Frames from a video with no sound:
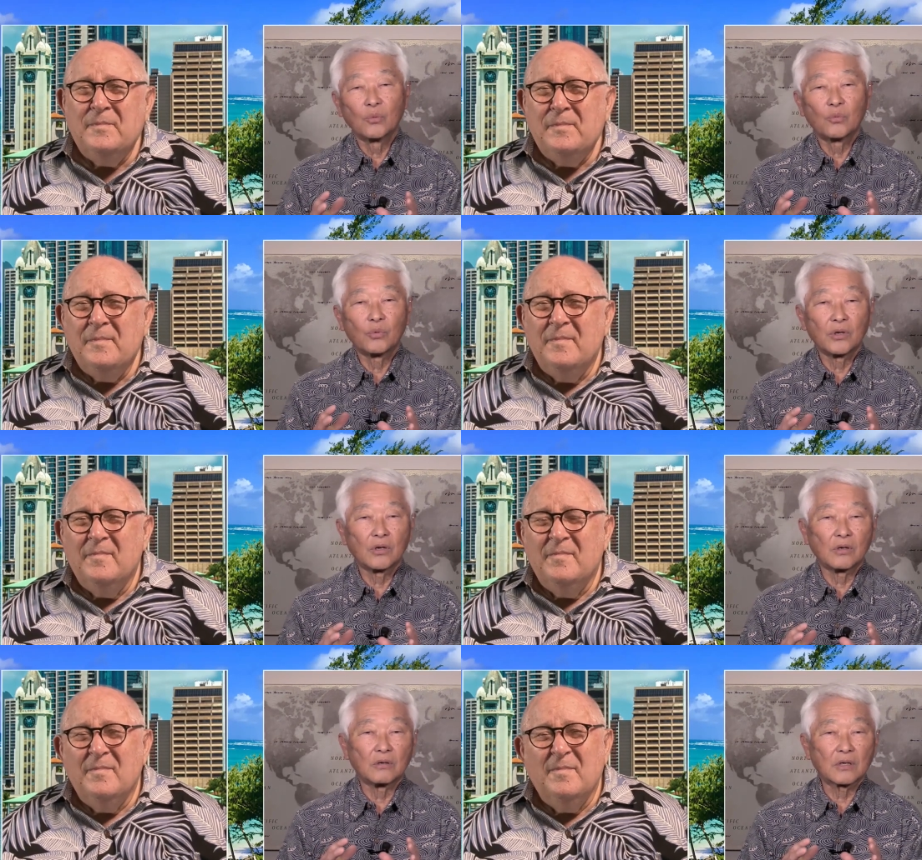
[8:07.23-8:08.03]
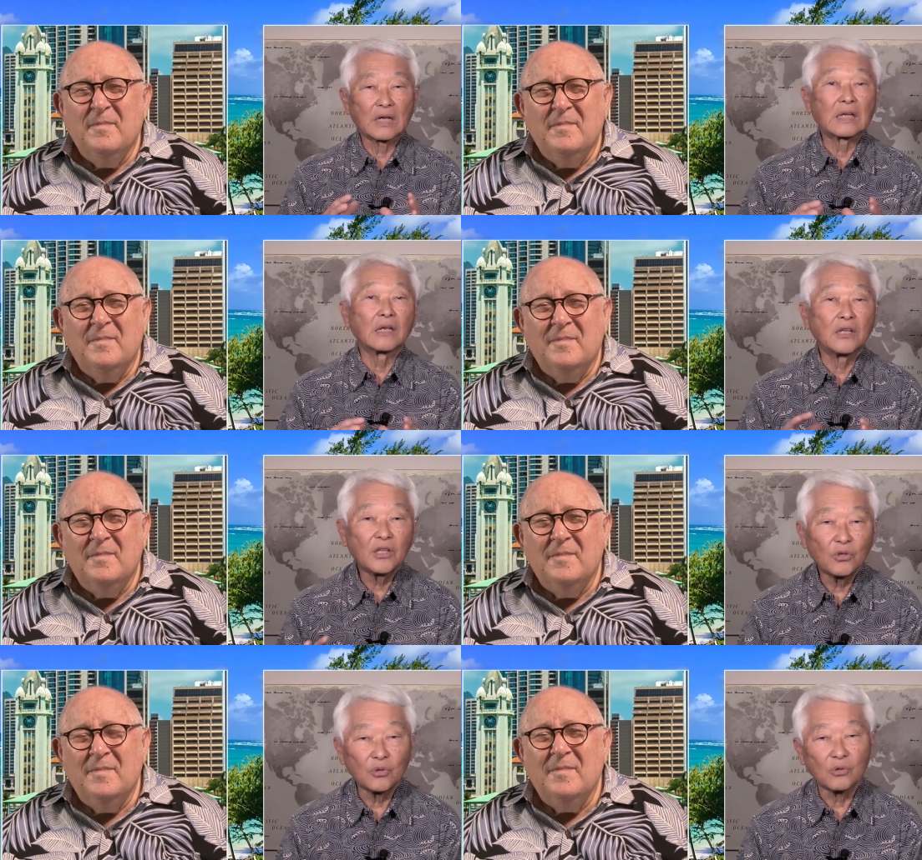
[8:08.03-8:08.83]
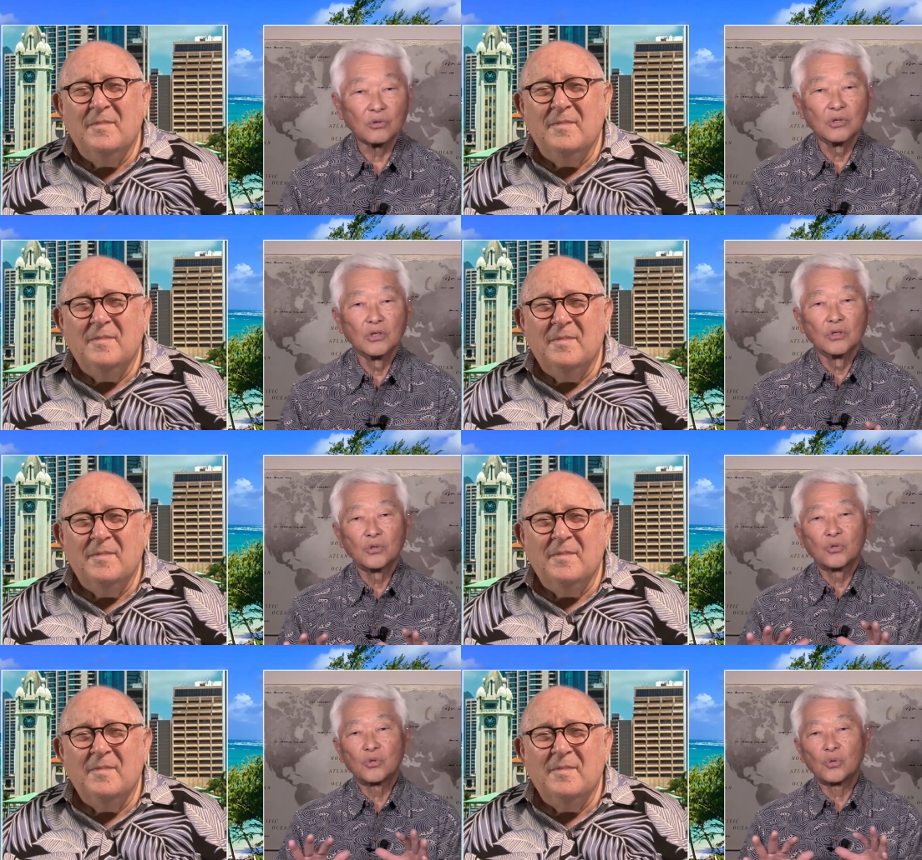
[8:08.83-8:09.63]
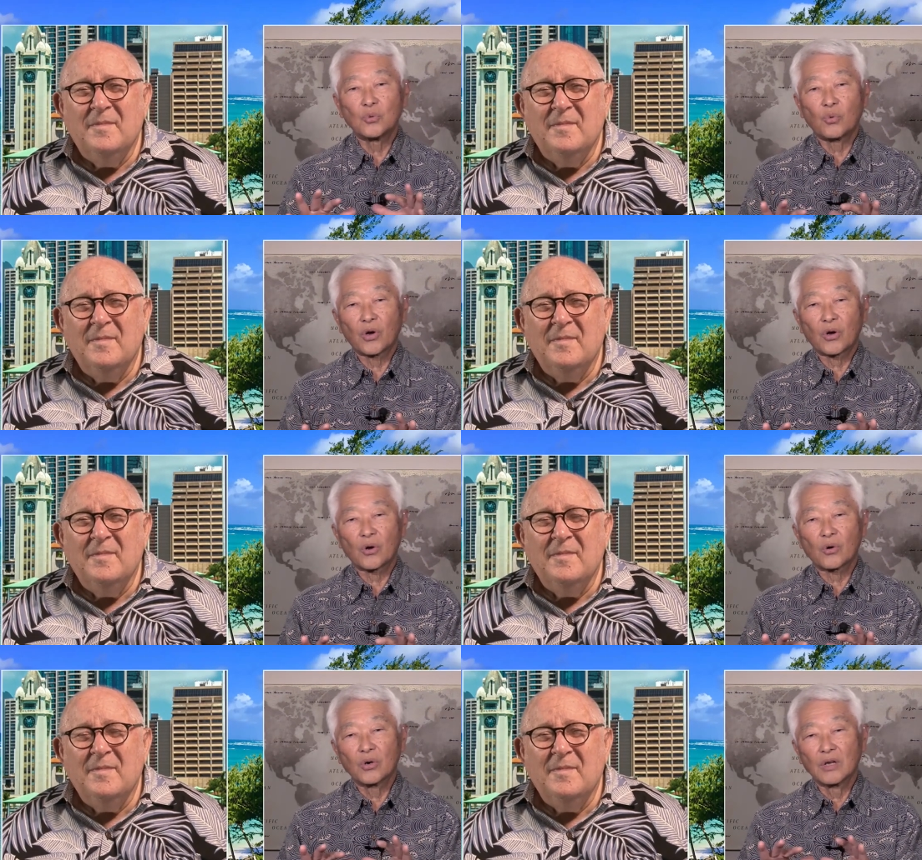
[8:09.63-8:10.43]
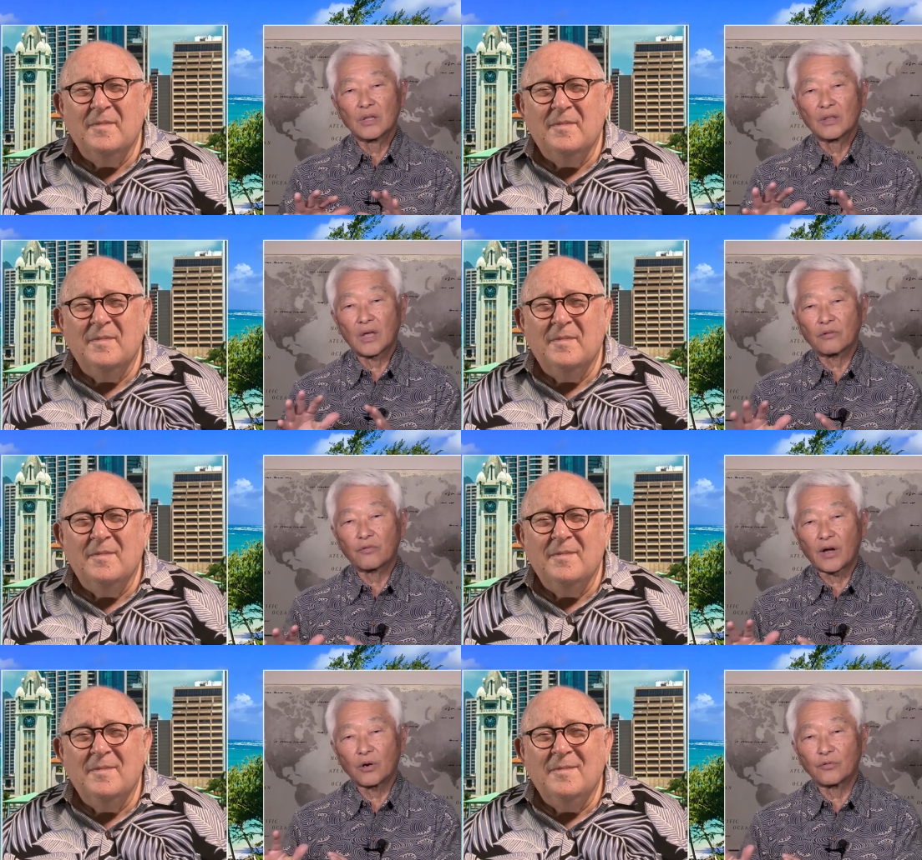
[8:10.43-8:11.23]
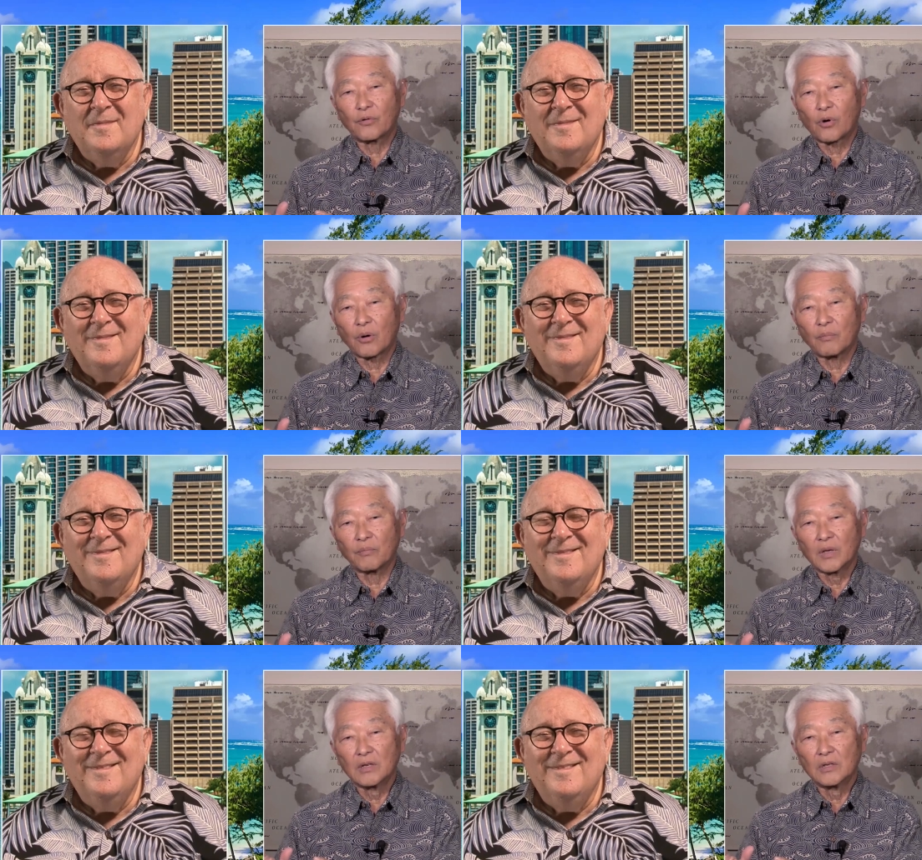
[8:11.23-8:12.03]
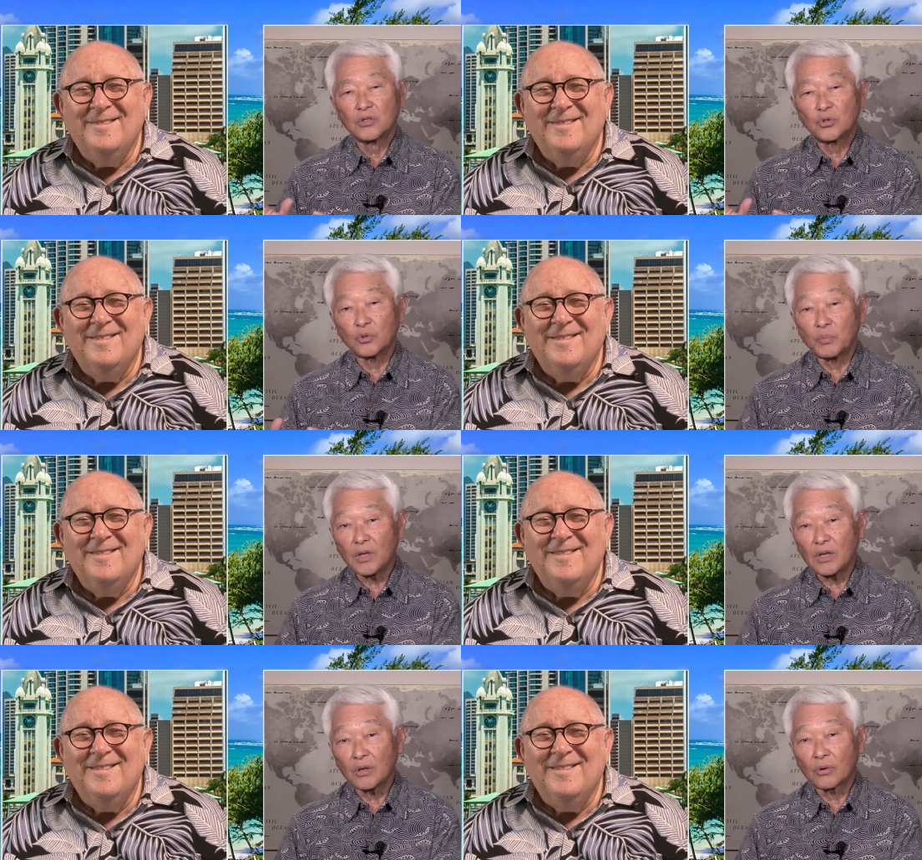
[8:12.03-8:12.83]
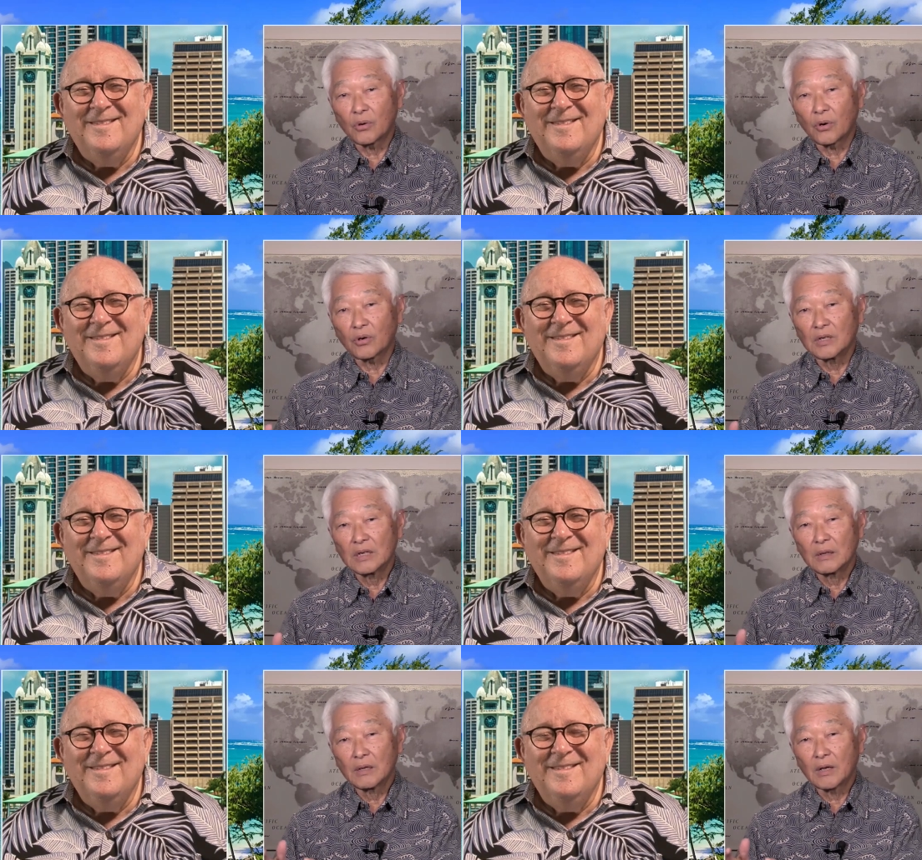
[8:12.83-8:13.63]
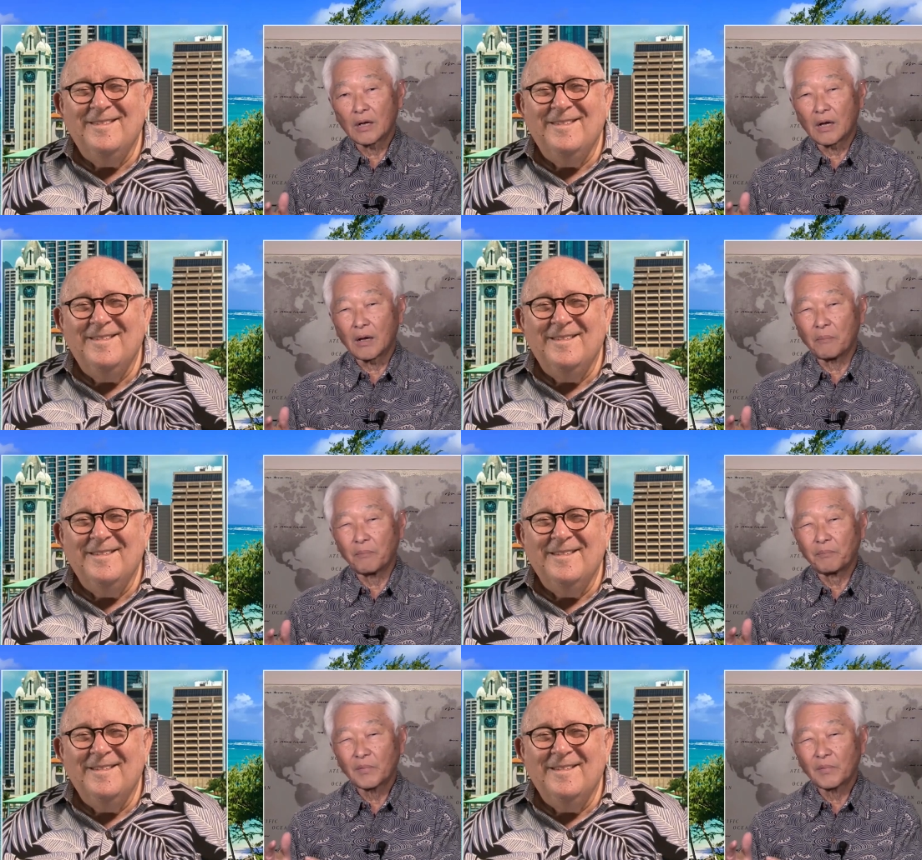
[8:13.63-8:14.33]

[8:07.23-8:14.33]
Speaker 1: will kind of lead you to where that final form should be or um,